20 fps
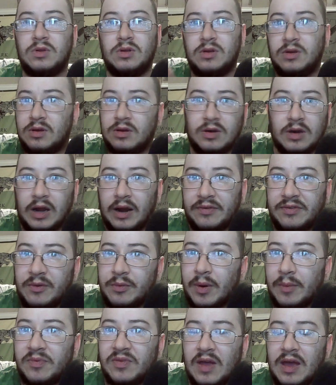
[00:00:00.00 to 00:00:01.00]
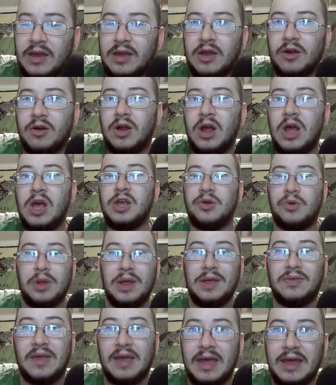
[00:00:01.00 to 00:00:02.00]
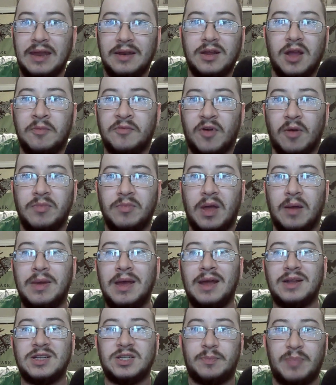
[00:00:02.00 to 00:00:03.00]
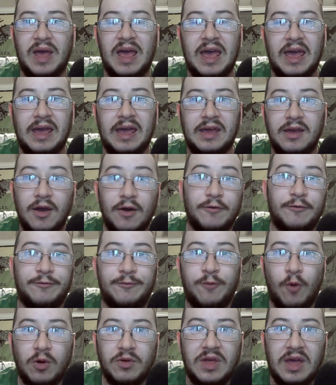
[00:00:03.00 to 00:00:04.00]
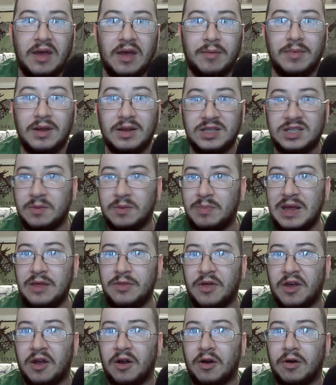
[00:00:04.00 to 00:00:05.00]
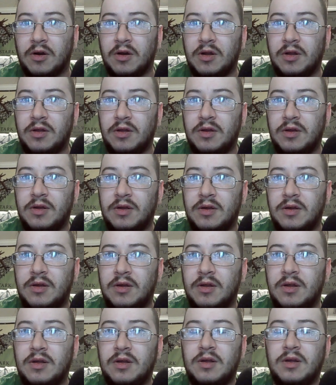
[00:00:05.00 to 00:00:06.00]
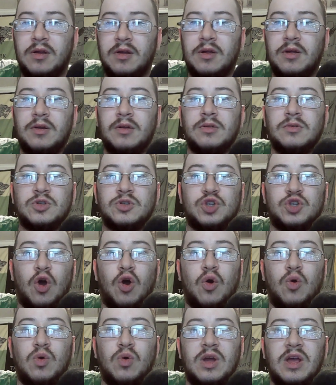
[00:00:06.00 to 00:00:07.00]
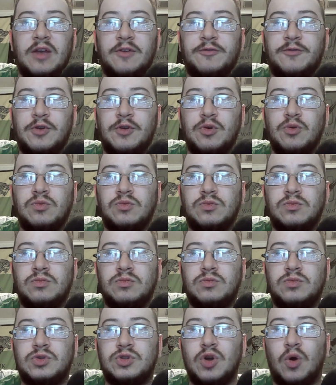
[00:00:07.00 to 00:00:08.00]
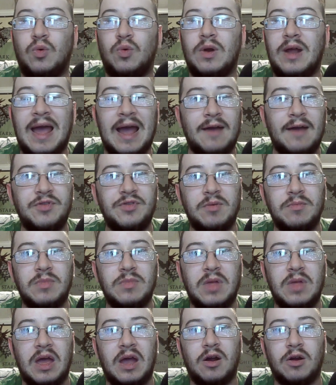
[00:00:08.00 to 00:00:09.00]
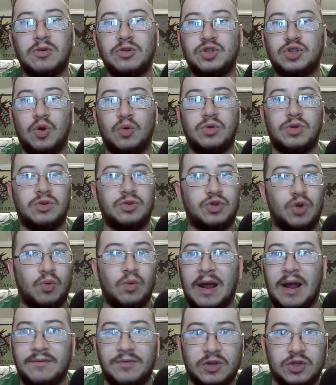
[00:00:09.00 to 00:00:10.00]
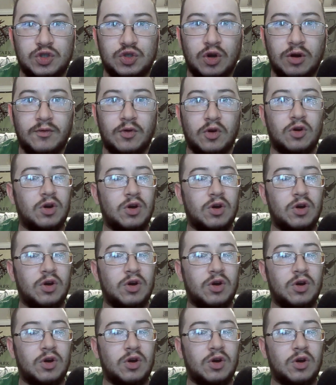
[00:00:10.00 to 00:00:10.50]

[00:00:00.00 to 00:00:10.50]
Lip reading: Kind of see what I'm saying here? You need the income from them to pay for them to be there. So if you don't have them there, don't have the server,